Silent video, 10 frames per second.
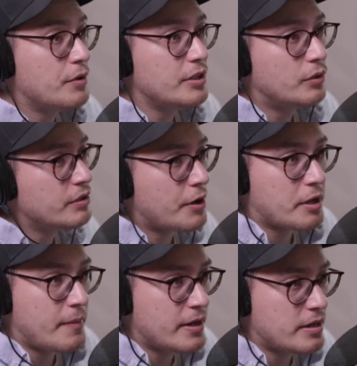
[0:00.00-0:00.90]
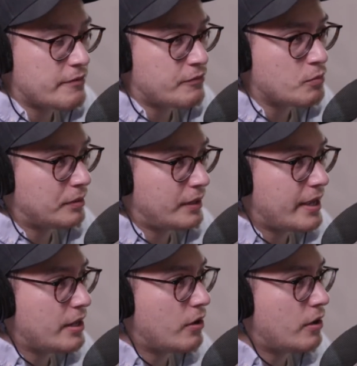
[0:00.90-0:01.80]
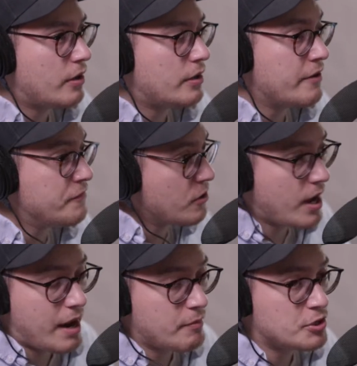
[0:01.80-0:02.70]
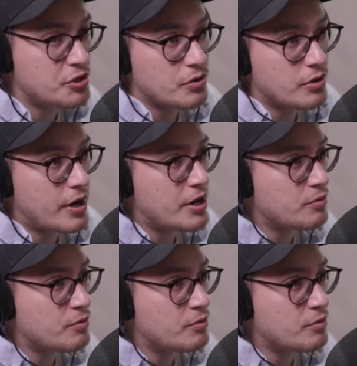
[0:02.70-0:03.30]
only recommend it if you're a hybrid shooter and